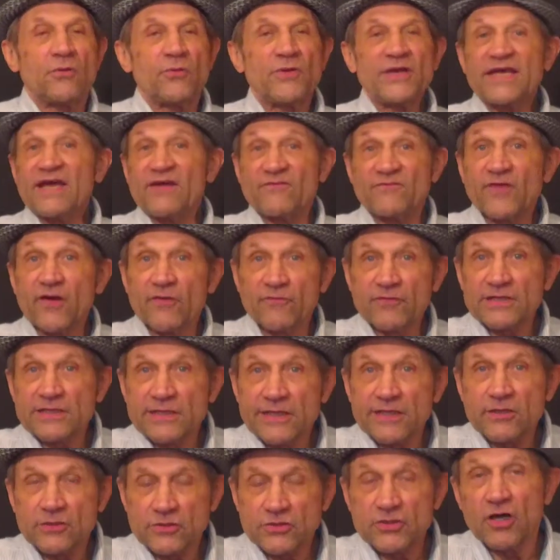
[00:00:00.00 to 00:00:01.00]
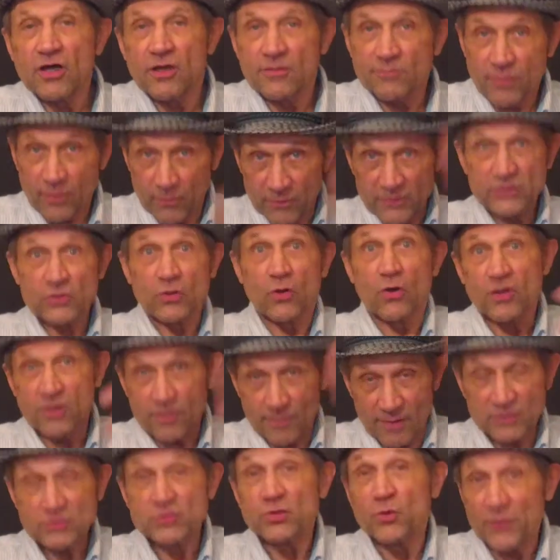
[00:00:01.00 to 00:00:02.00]
get very little done, but we talk
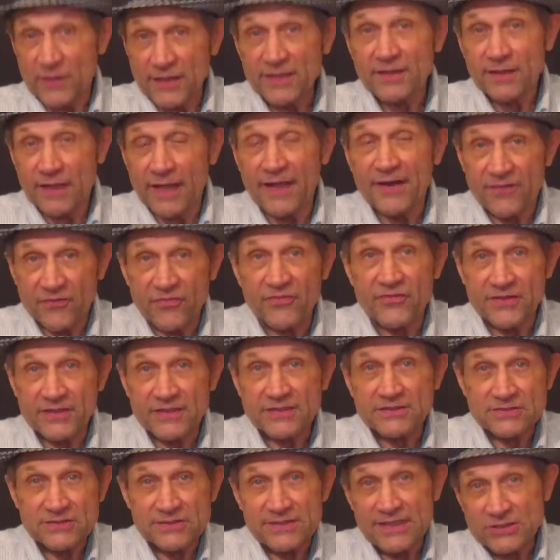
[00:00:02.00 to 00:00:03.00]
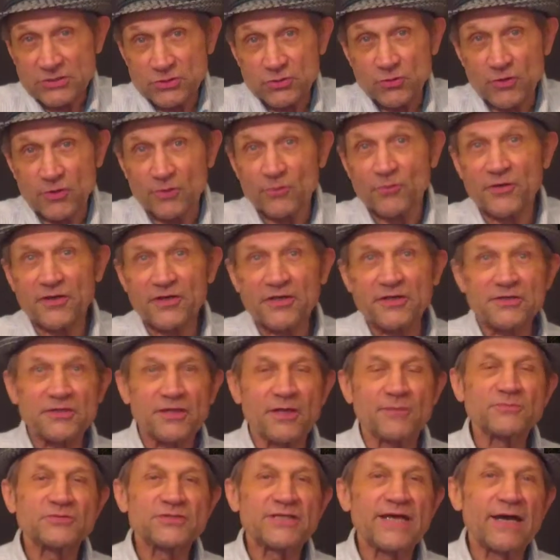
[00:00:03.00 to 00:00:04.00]
about doing a lot of things, and that's sort of what it
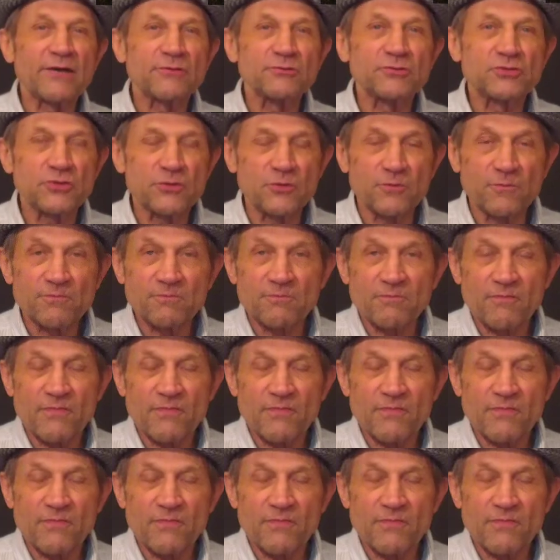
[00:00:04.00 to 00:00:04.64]
comes down to.